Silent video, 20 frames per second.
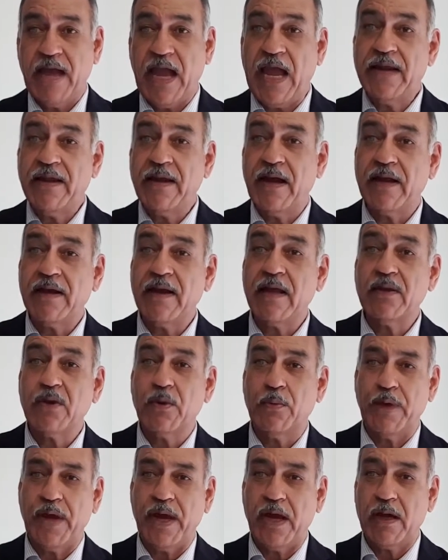and
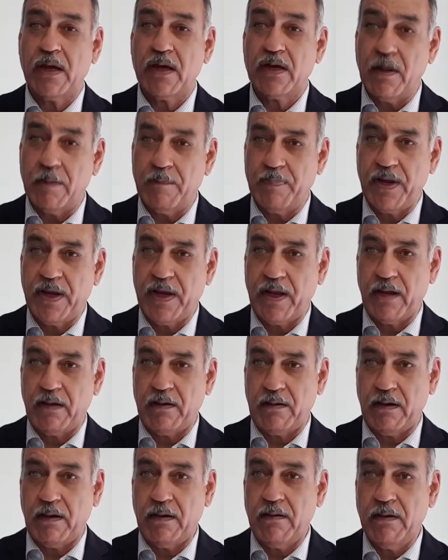another way
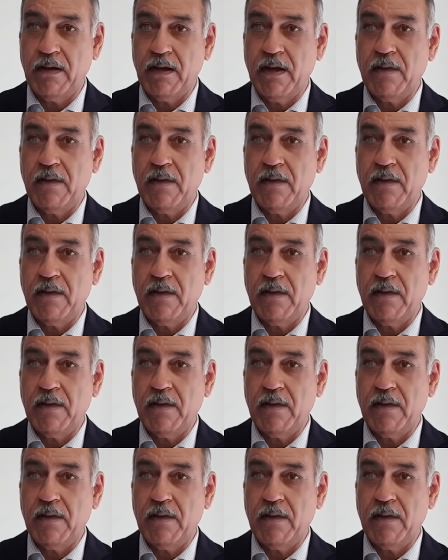complicated